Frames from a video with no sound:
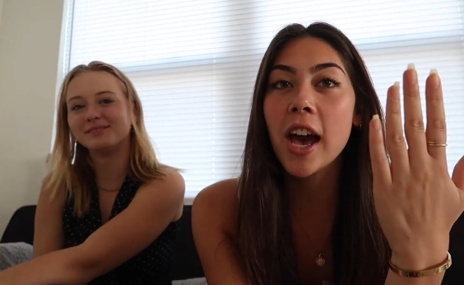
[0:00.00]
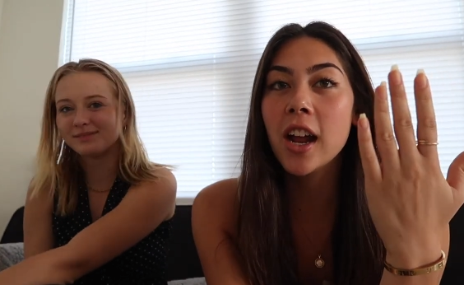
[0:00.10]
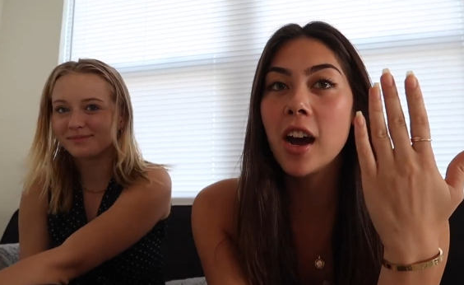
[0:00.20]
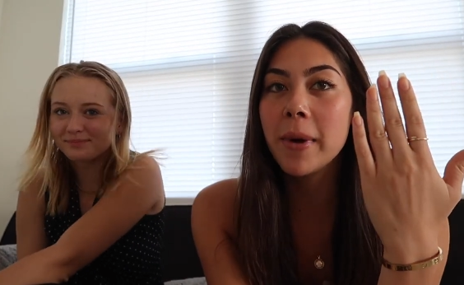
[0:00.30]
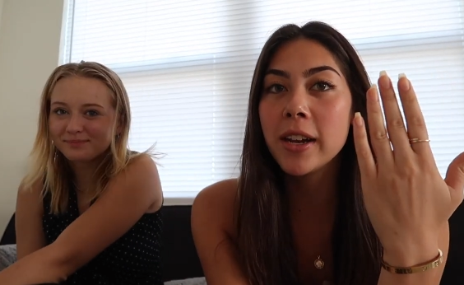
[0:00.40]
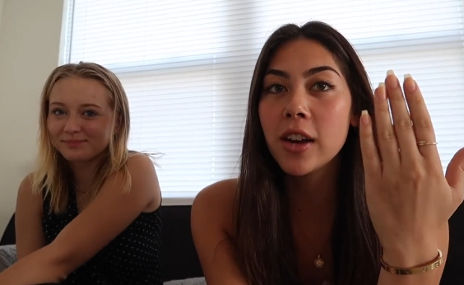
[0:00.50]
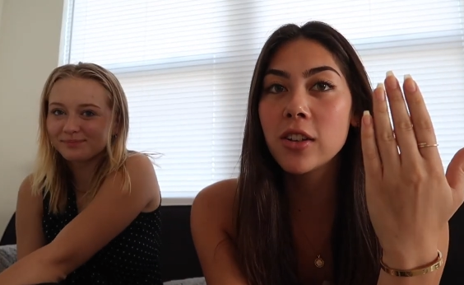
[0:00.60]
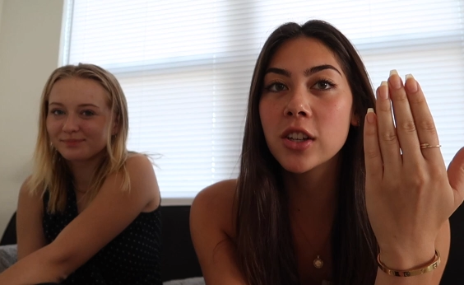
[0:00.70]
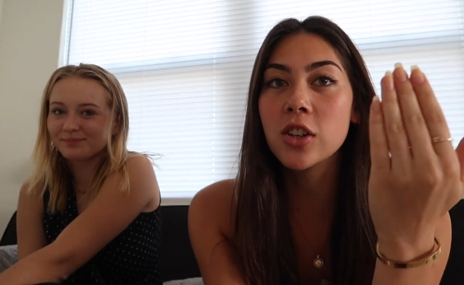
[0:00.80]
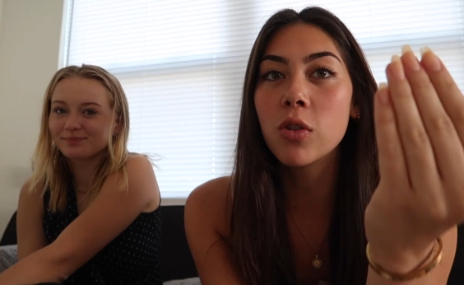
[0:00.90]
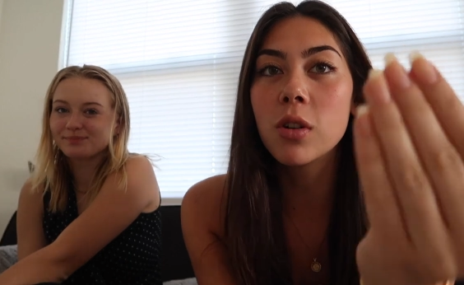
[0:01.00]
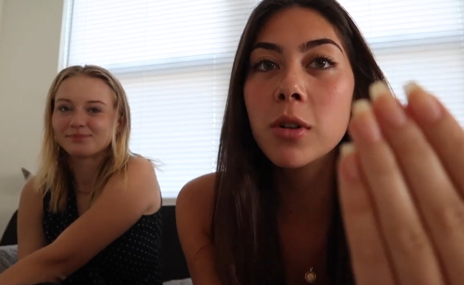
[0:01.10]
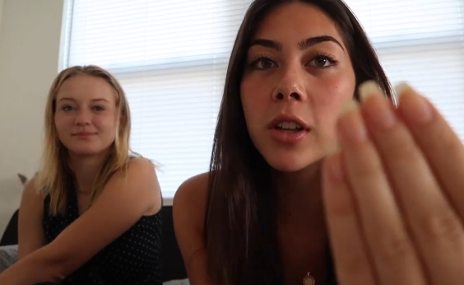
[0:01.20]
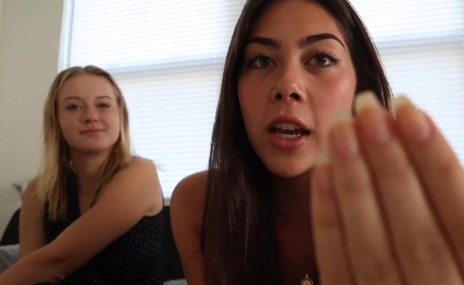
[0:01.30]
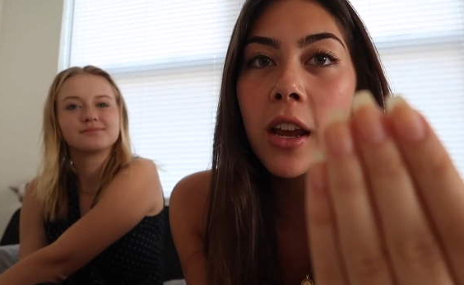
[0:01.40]
Speaker 1: had it on my nails
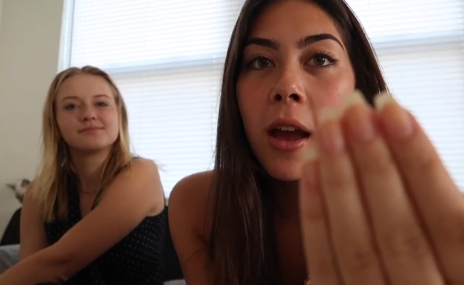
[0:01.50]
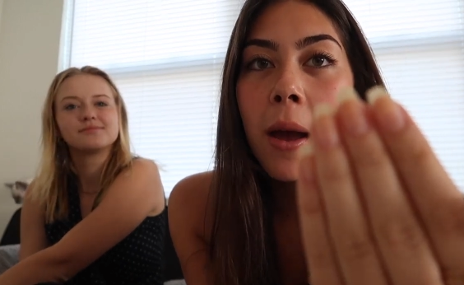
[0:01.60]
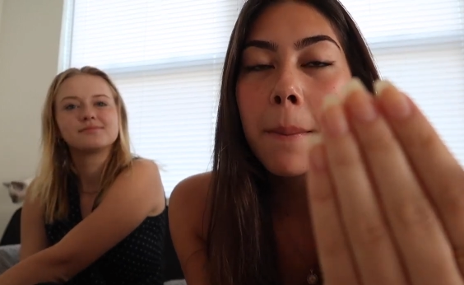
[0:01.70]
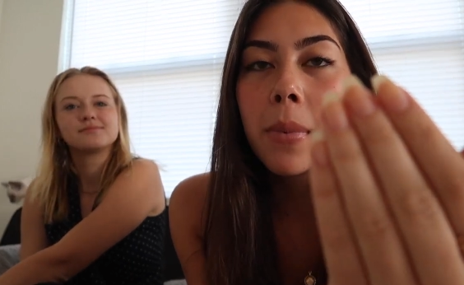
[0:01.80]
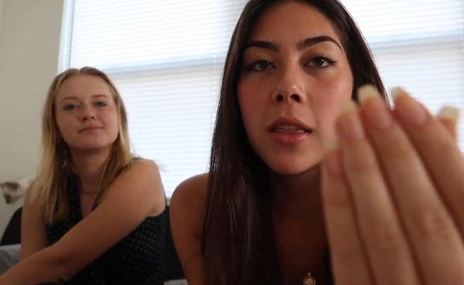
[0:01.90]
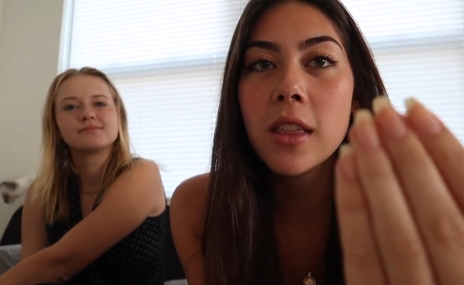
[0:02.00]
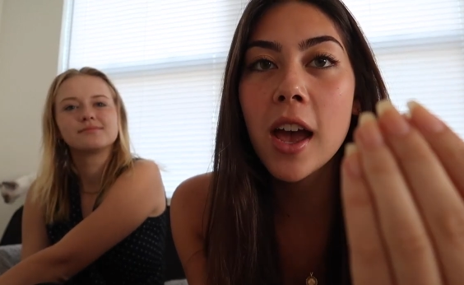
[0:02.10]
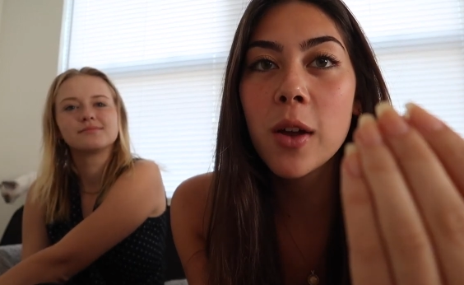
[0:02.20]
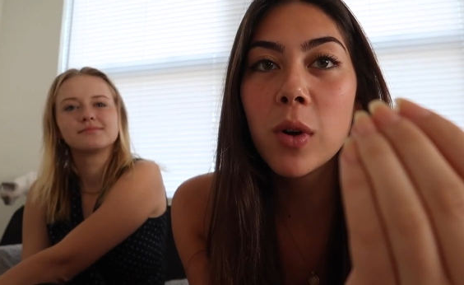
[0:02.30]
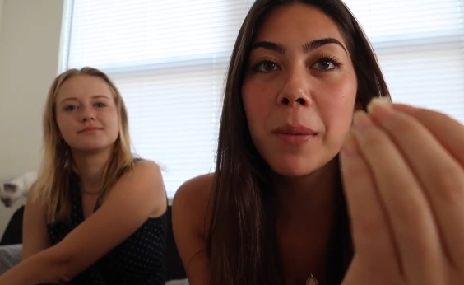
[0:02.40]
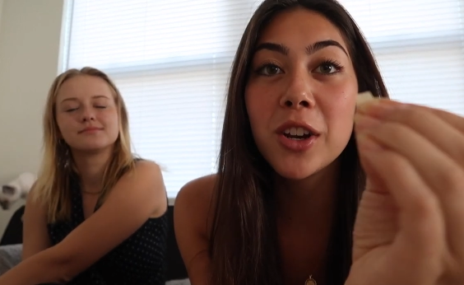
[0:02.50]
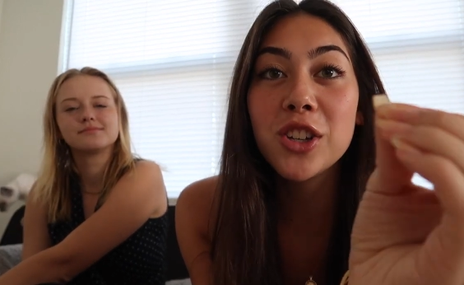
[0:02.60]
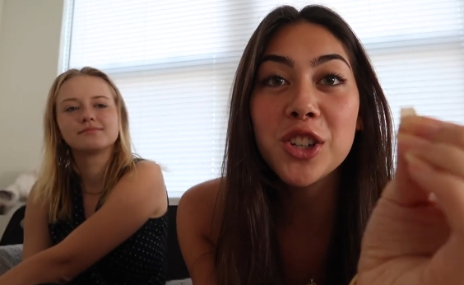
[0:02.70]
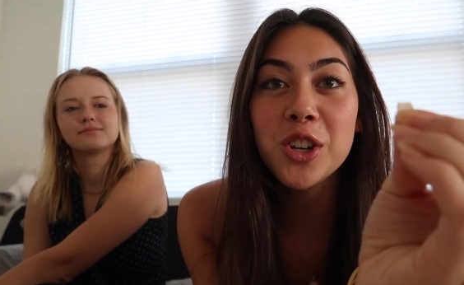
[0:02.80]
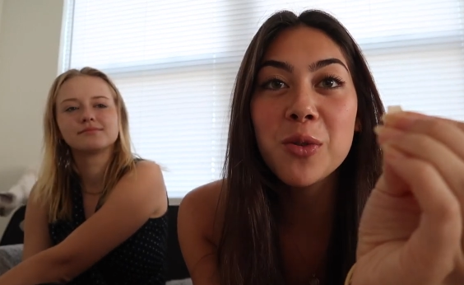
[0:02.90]
normally, but then what I'm gonna
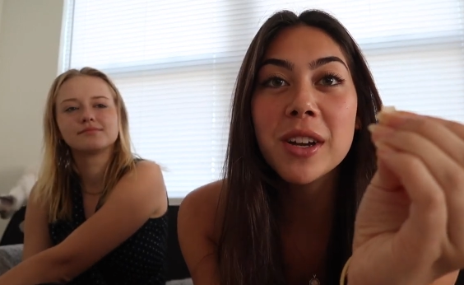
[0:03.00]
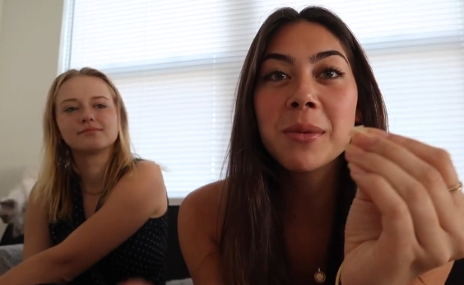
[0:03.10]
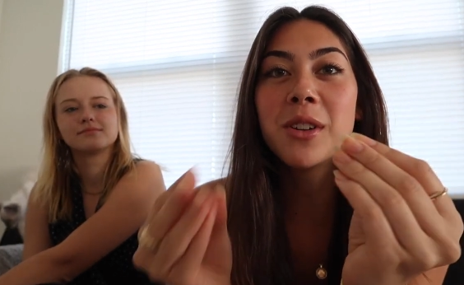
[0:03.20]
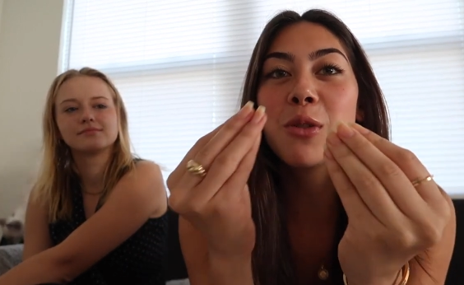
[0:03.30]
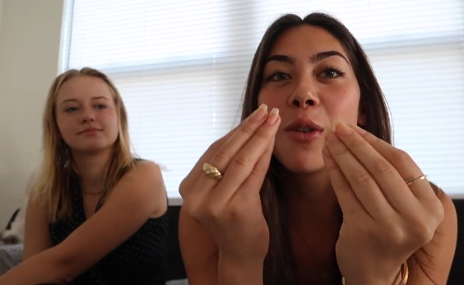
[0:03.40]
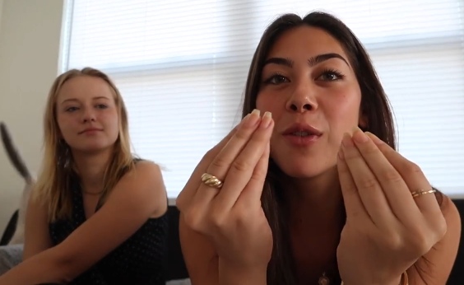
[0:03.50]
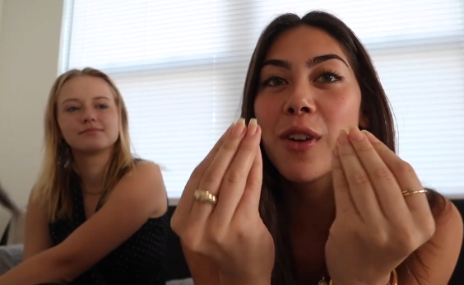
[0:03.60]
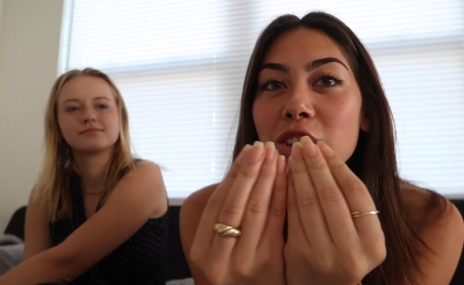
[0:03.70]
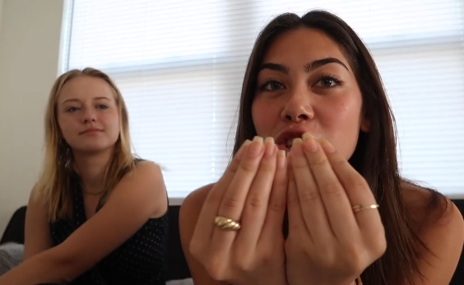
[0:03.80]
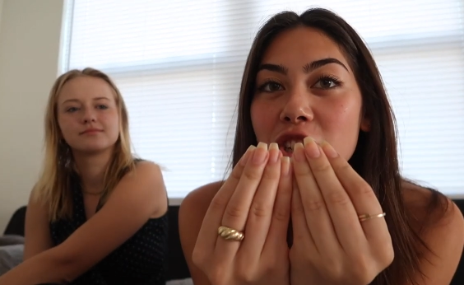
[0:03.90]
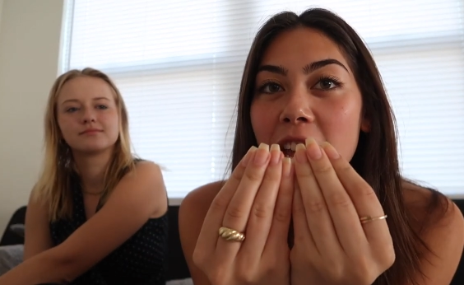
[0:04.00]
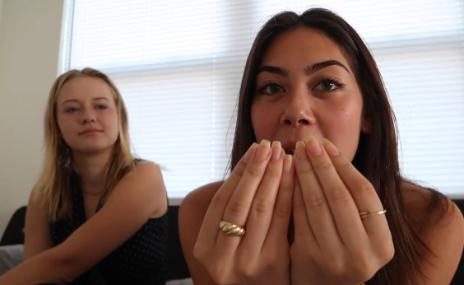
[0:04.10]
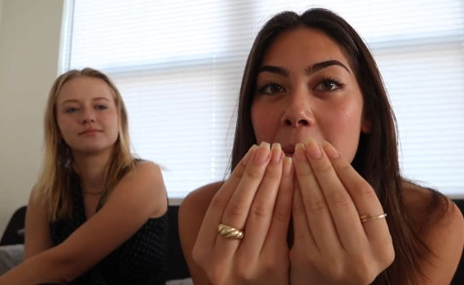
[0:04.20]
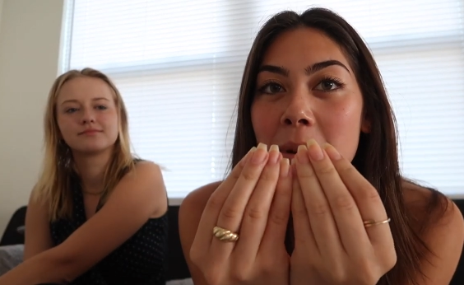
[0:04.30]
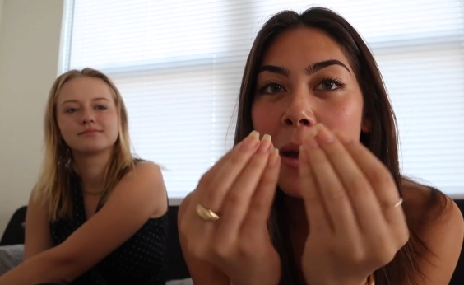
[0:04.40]
do is I'm gonna do a French
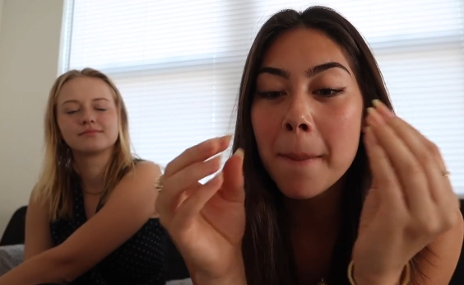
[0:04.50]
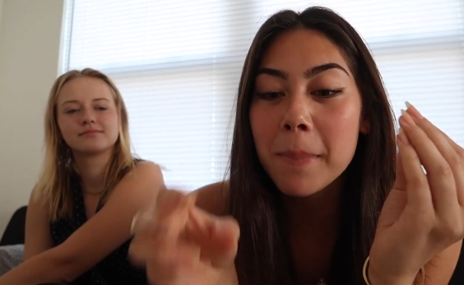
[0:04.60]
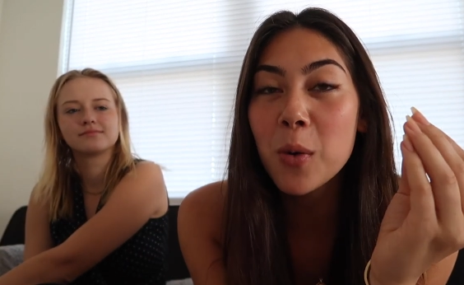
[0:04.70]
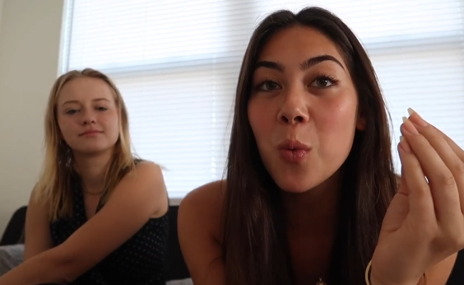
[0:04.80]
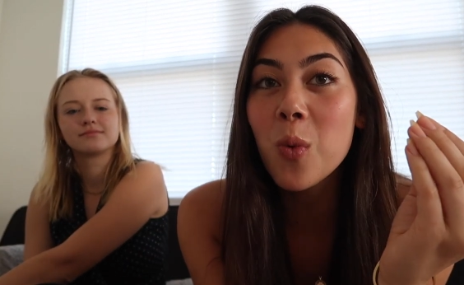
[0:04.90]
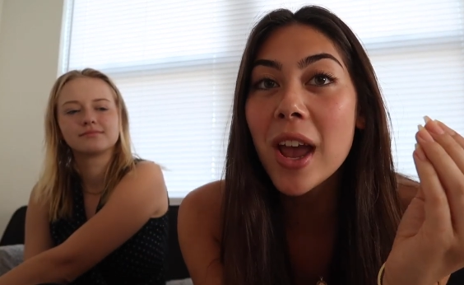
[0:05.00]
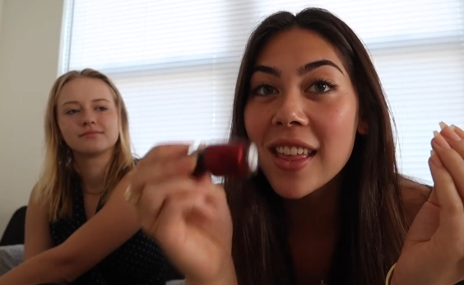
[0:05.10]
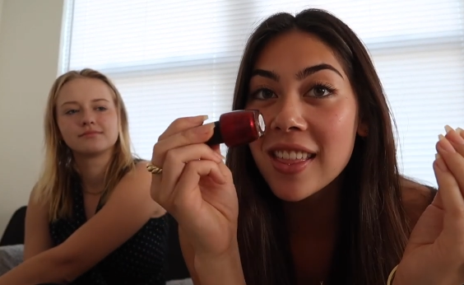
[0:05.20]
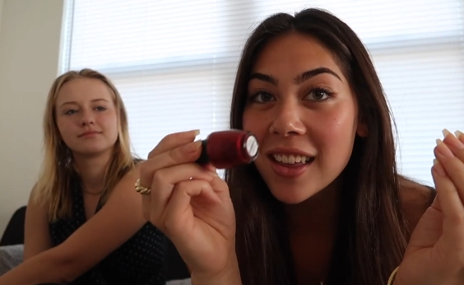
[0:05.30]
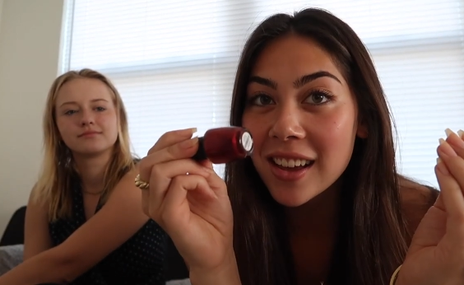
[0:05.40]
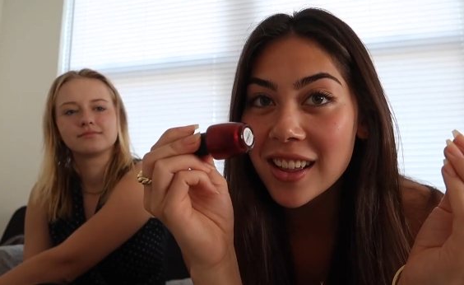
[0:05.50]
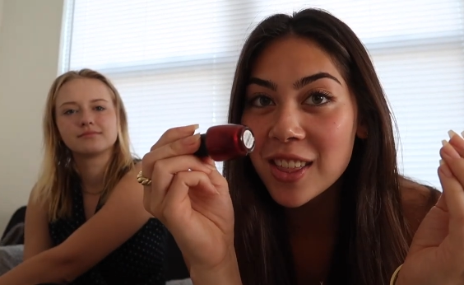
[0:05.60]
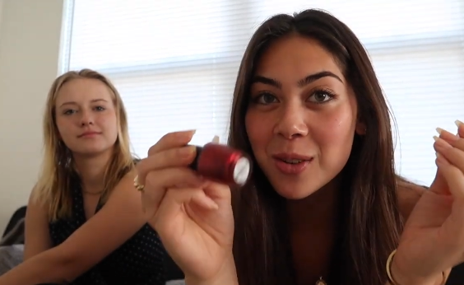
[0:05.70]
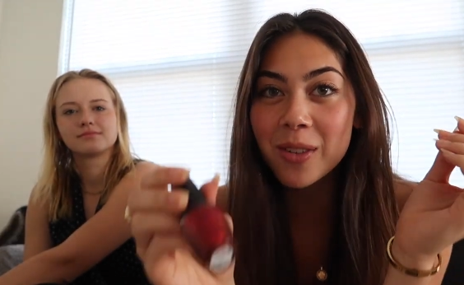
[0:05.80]
tip, but with the